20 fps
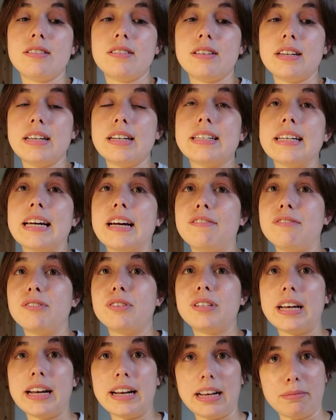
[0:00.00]
didn't have to
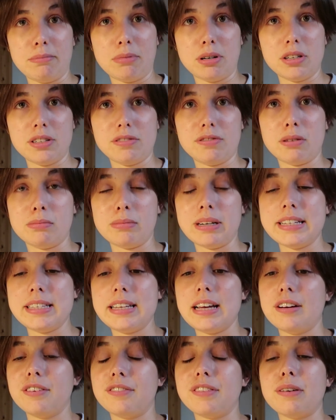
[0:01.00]
set endpoints for
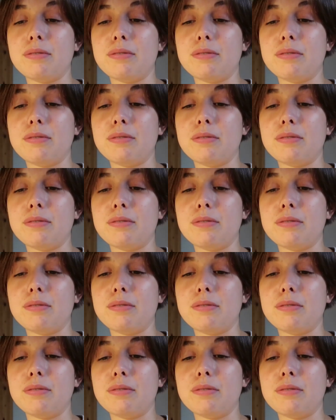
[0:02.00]
myself.